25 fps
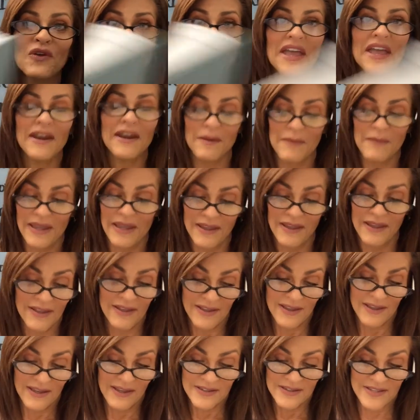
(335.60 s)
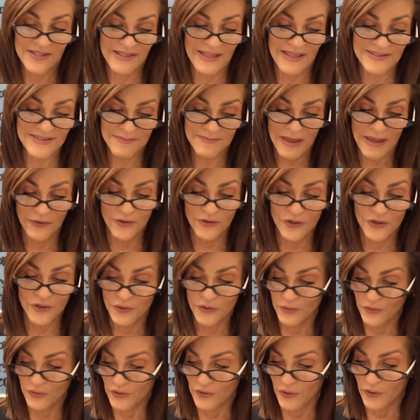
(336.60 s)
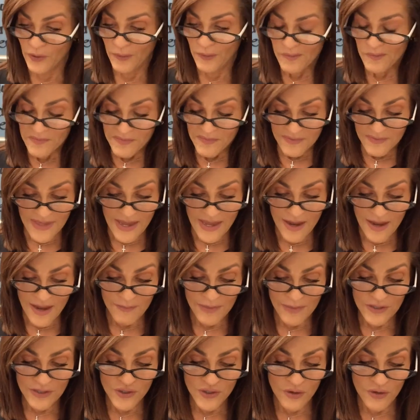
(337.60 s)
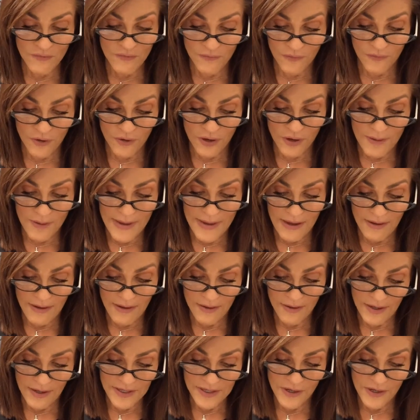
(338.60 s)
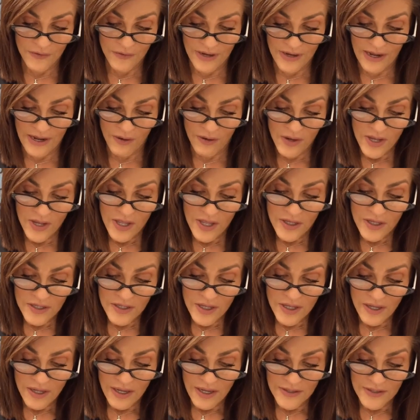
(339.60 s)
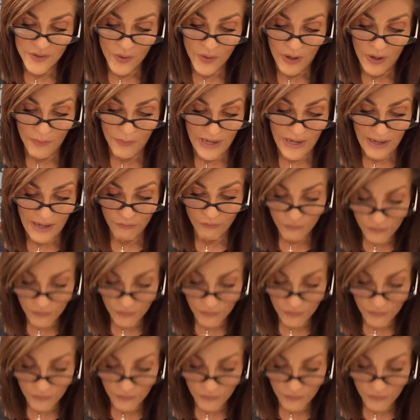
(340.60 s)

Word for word: or the enemy. So that's my new little thing I've been doing for about a year now. So I, when I